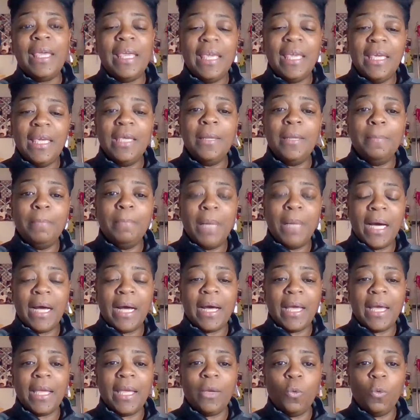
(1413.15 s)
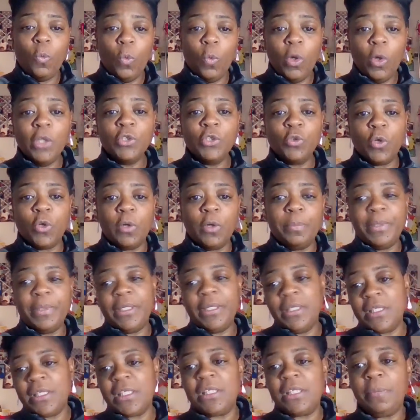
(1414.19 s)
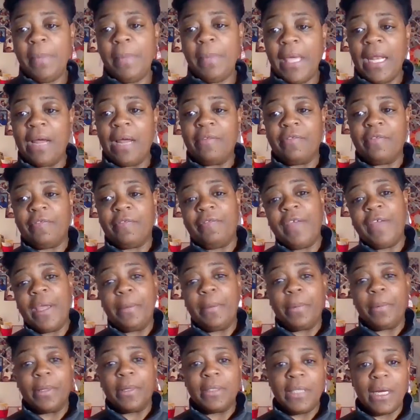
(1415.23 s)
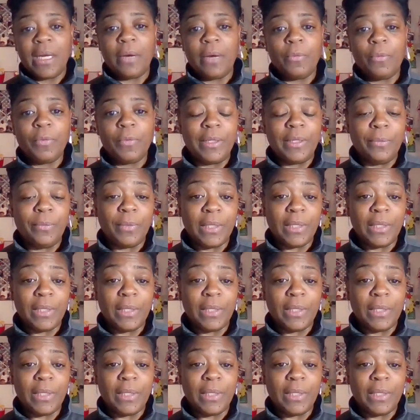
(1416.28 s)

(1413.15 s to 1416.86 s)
in my wardrobe because it's made out of a fabric that I really,